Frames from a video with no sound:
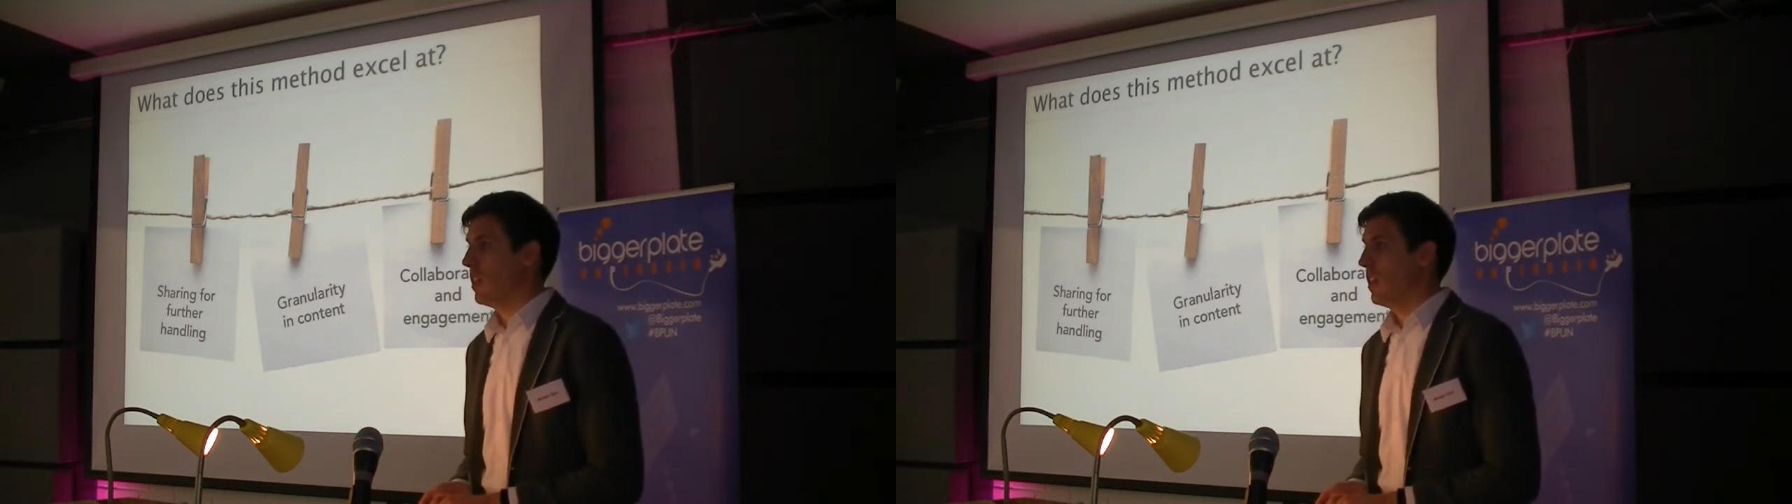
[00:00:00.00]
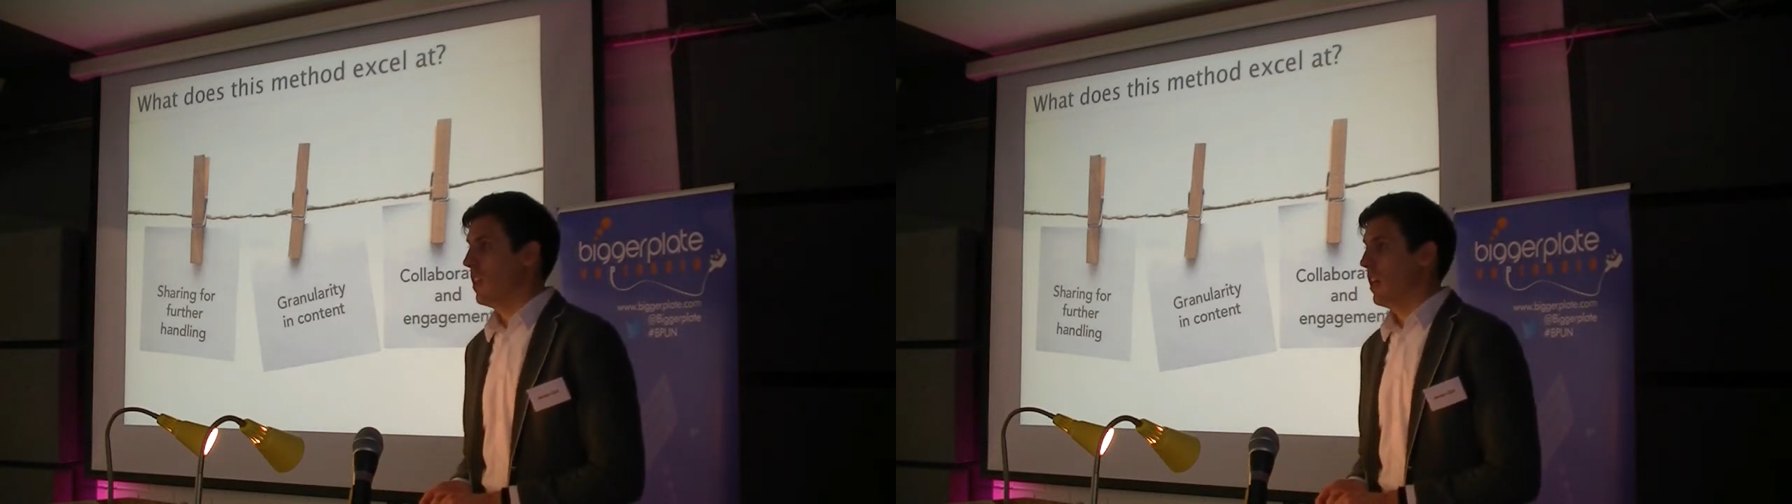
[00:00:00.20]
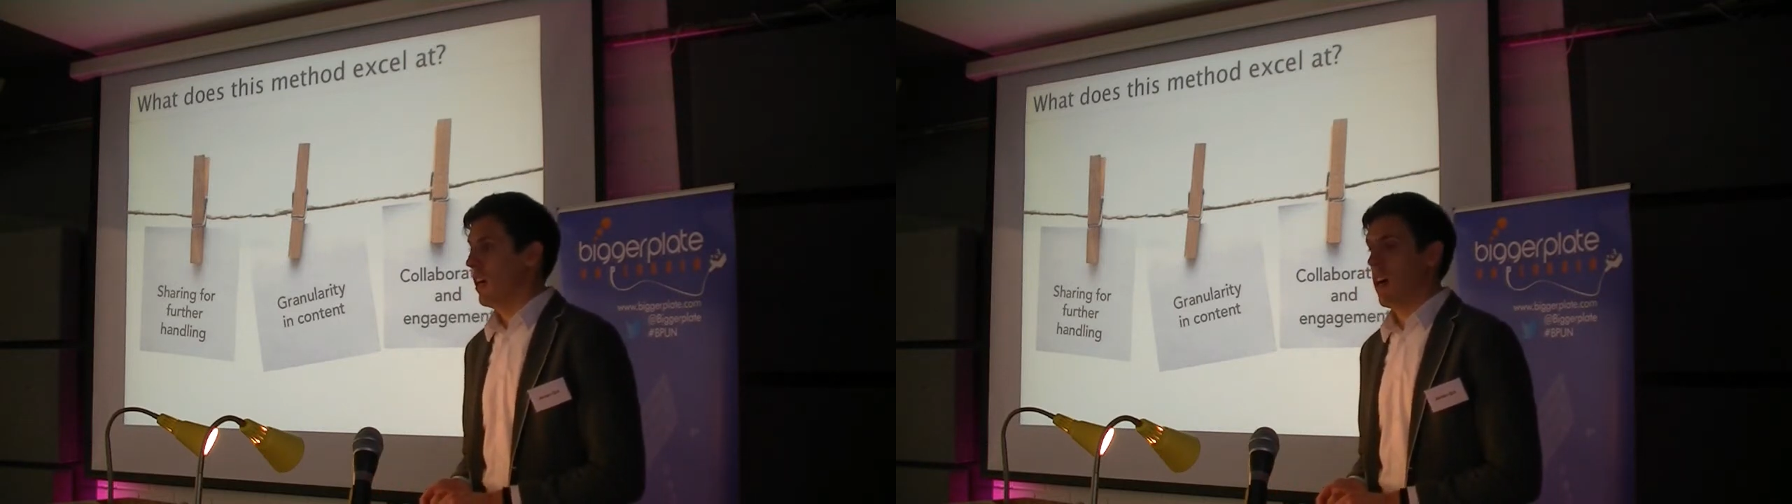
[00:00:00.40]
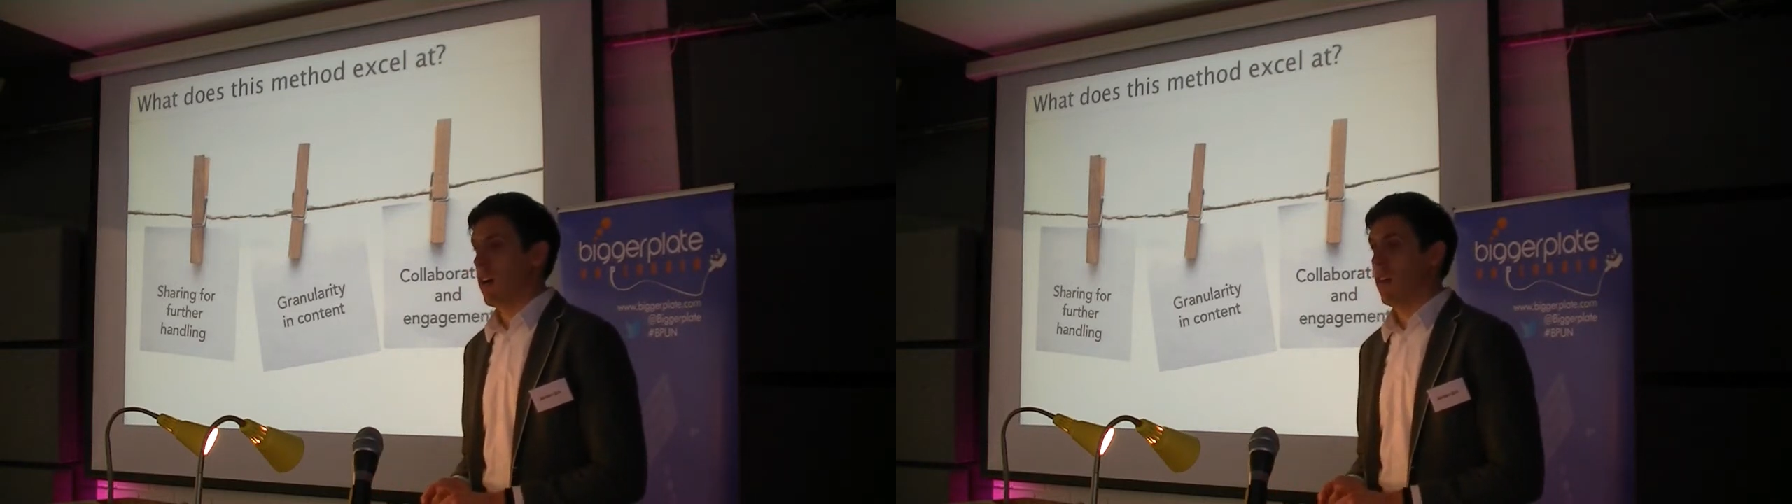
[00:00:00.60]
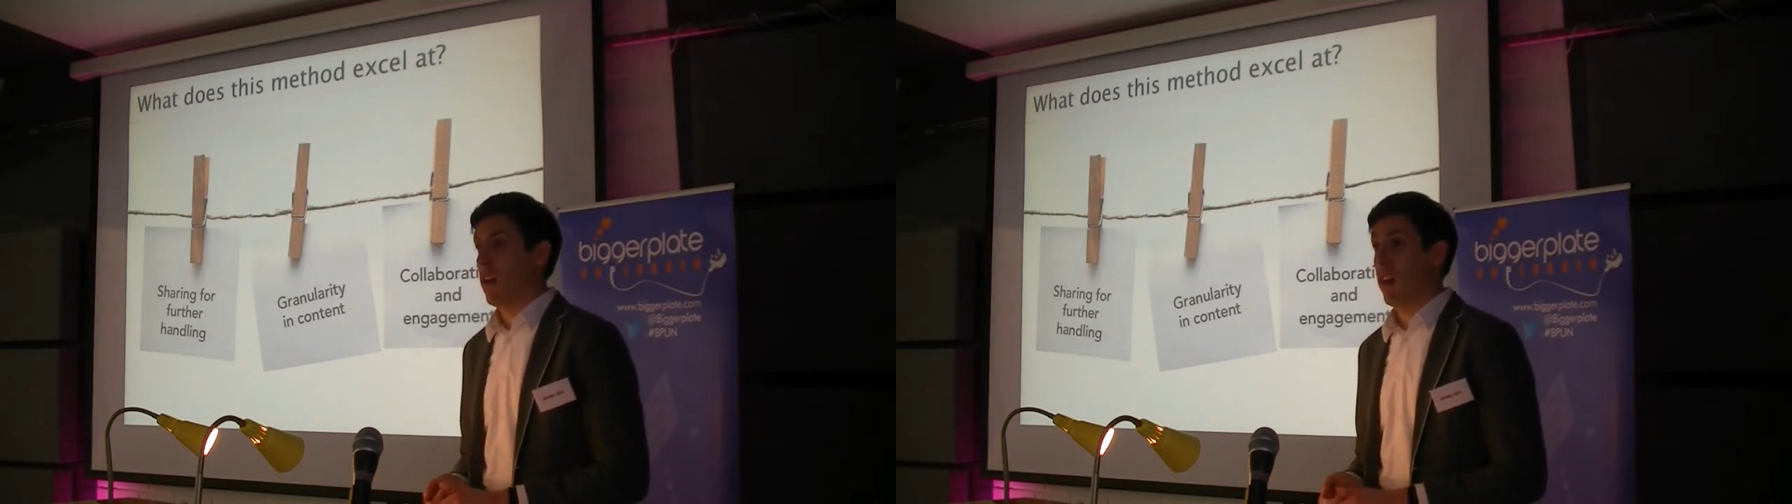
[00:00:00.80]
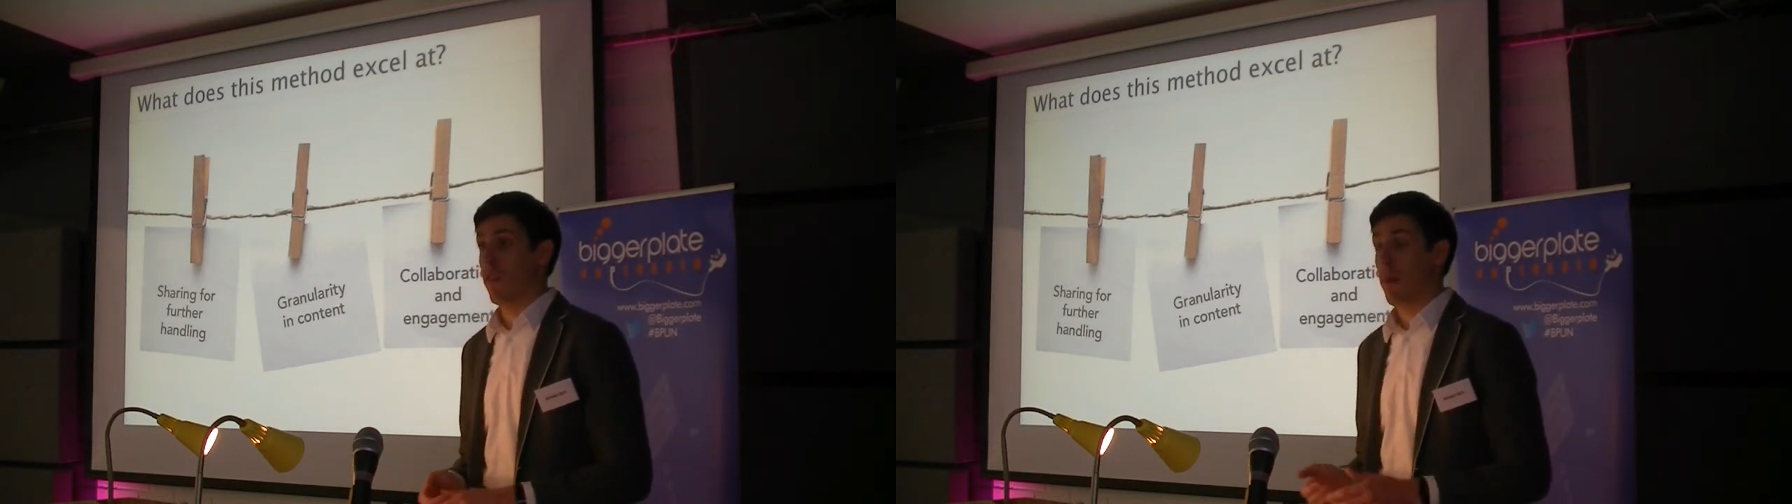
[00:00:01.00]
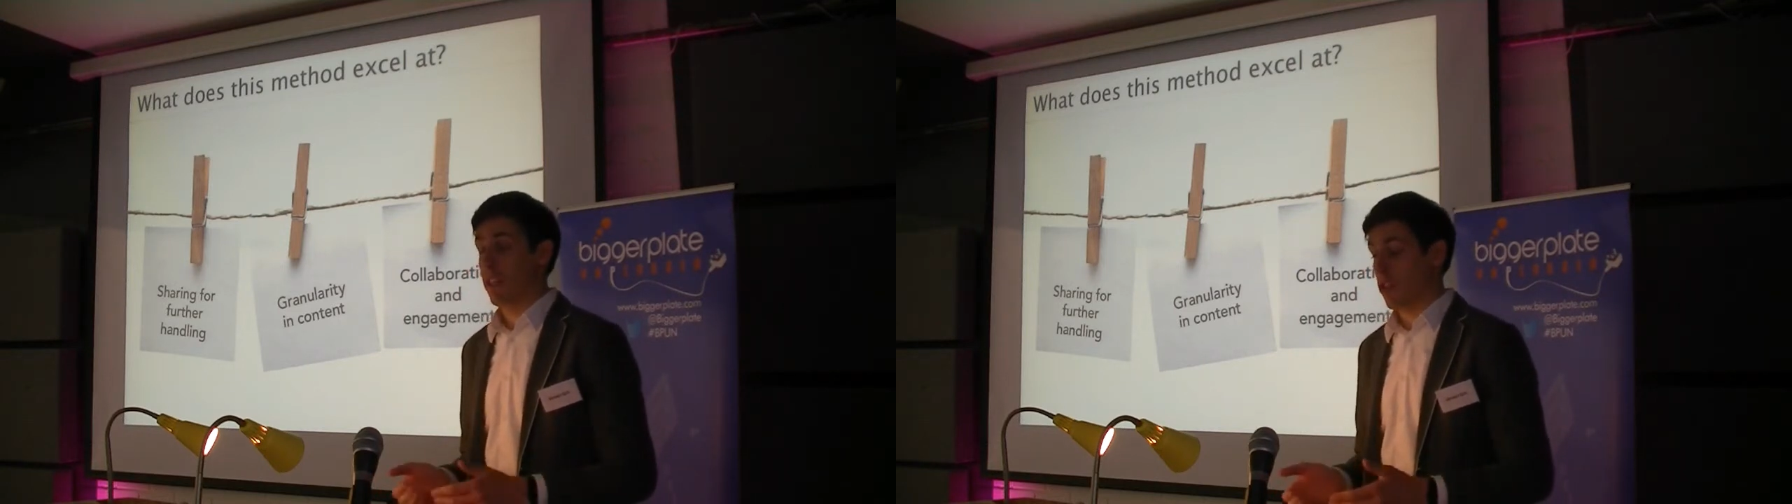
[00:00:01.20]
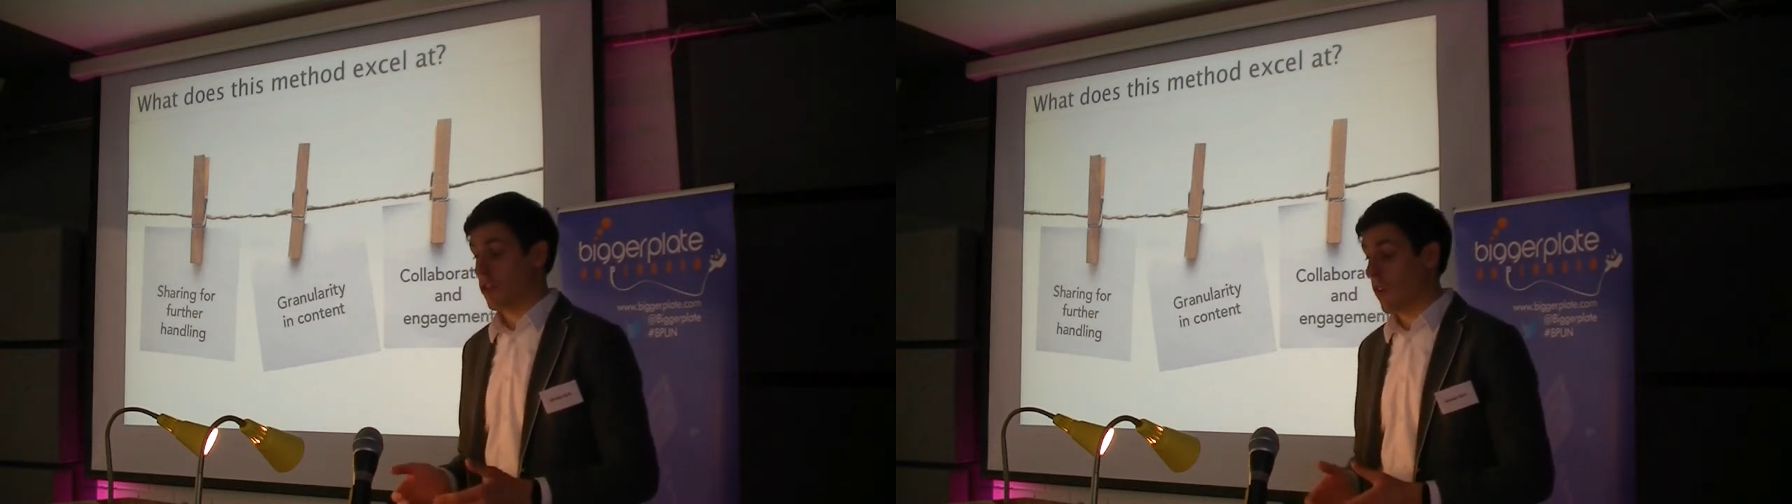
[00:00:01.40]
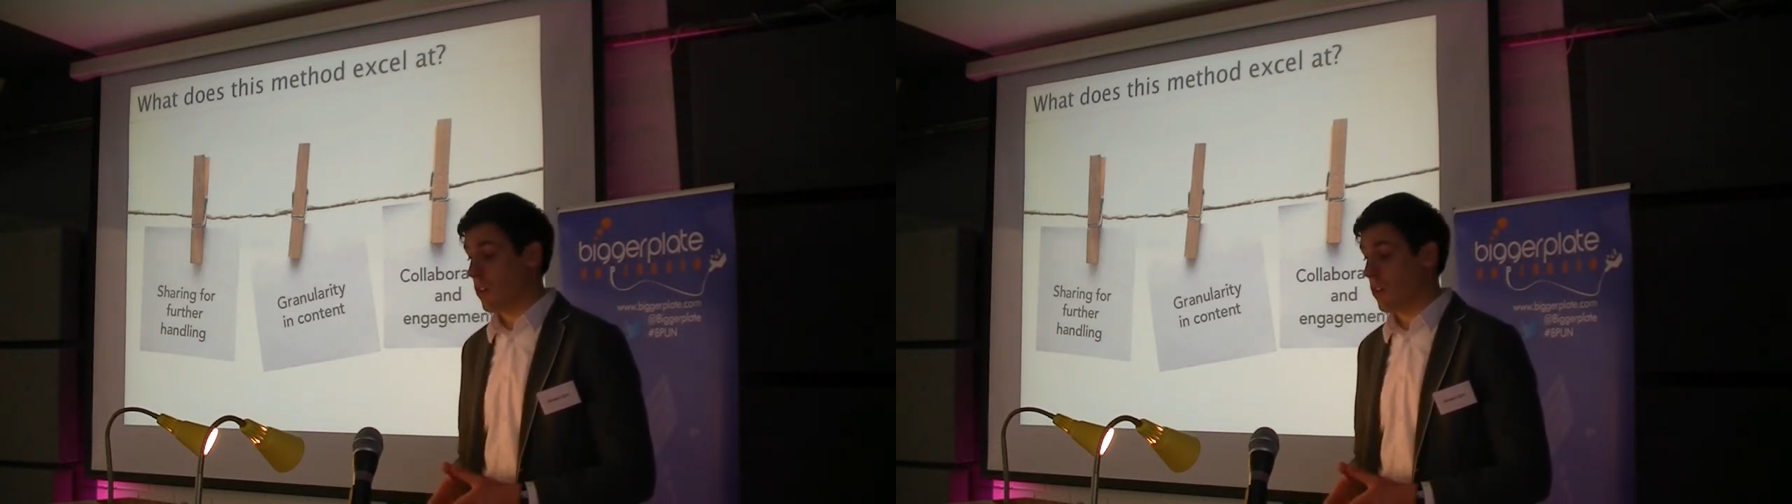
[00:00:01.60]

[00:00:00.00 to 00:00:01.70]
an information structuring tool.